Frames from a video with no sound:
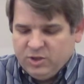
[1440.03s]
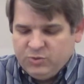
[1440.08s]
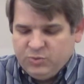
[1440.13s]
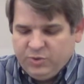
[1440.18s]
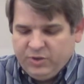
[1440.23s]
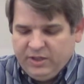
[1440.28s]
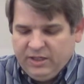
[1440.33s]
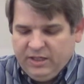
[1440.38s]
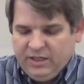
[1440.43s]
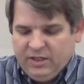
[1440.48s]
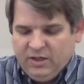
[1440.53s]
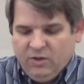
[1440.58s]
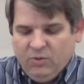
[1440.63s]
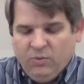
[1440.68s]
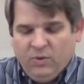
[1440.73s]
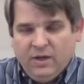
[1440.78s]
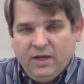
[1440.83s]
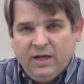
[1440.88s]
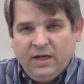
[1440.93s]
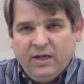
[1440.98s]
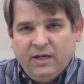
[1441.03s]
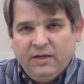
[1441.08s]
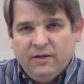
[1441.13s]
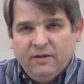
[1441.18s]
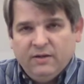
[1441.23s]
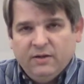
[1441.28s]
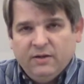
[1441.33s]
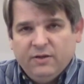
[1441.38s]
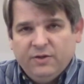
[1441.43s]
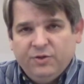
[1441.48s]
will eat away
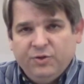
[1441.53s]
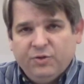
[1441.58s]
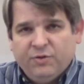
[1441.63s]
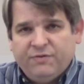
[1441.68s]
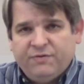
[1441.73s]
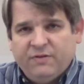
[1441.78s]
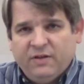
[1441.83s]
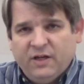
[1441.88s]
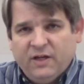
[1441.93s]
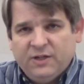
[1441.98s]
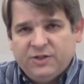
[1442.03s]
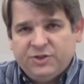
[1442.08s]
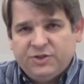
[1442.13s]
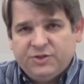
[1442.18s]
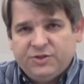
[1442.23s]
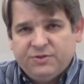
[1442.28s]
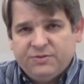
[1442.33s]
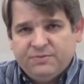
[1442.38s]
your flesh.